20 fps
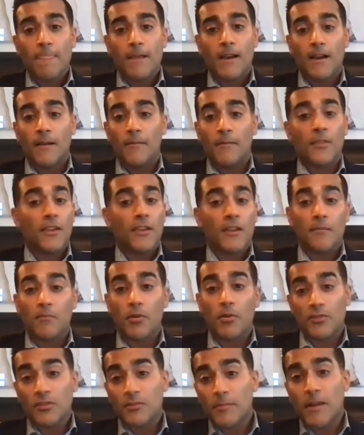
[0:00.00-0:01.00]
Um, and they can
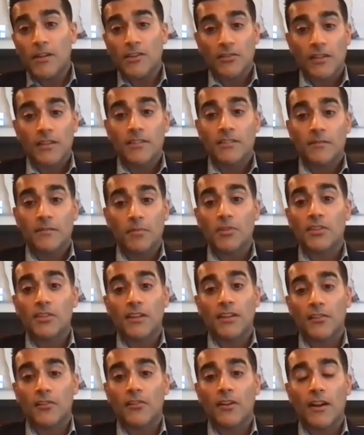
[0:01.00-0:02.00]
both specialize in
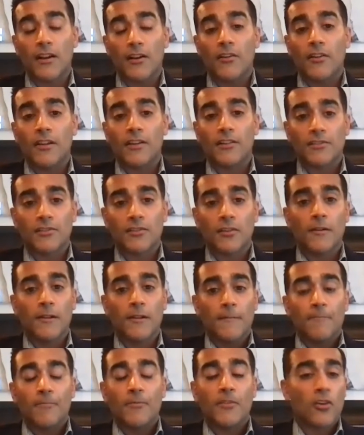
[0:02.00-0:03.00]
particular areas. So
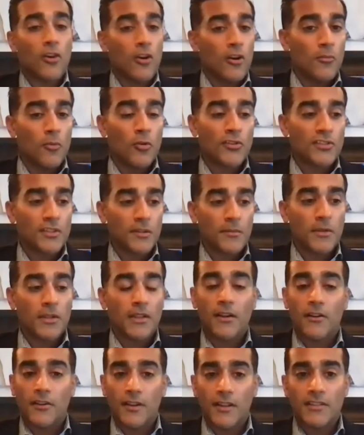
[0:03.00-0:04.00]
there are more
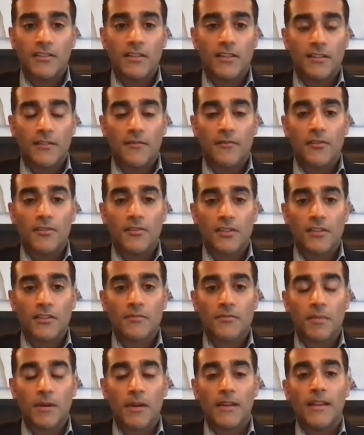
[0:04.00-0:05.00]
similarities than differences,
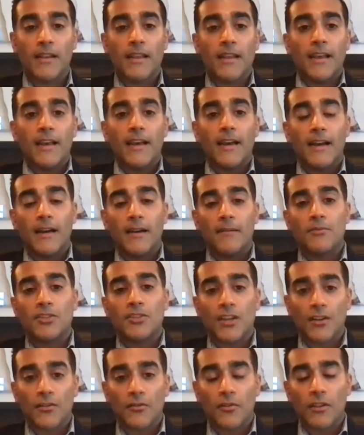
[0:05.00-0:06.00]
but um,
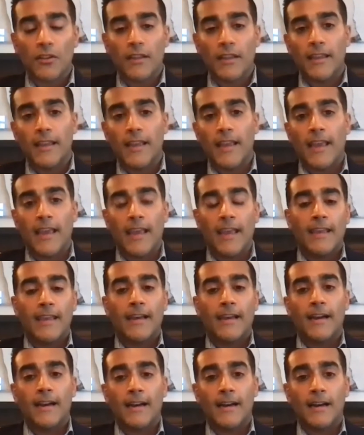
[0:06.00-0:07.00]
generally a
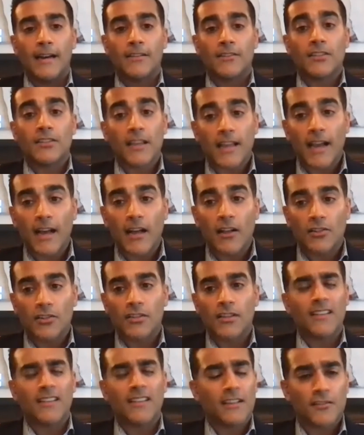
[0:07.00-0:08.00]
uh,
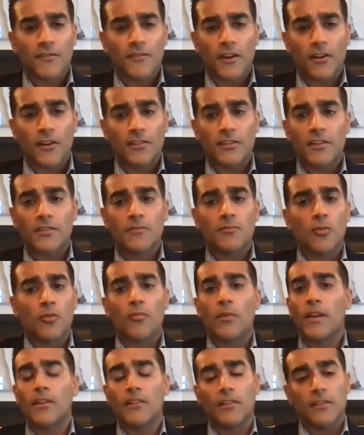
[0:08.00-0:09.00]
psychologist, I think it's fair to say, is more
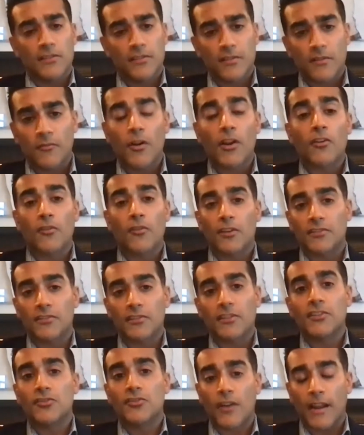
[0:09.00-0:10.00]
rigorous,
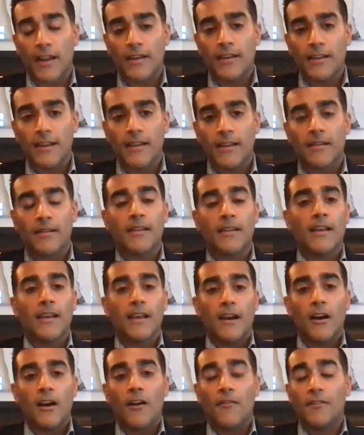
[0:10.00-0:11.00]
rigorously trained, and
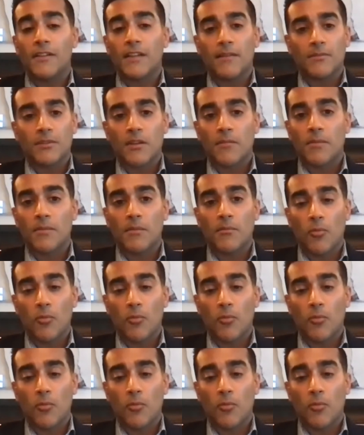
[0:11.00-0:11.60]
oftentimes can be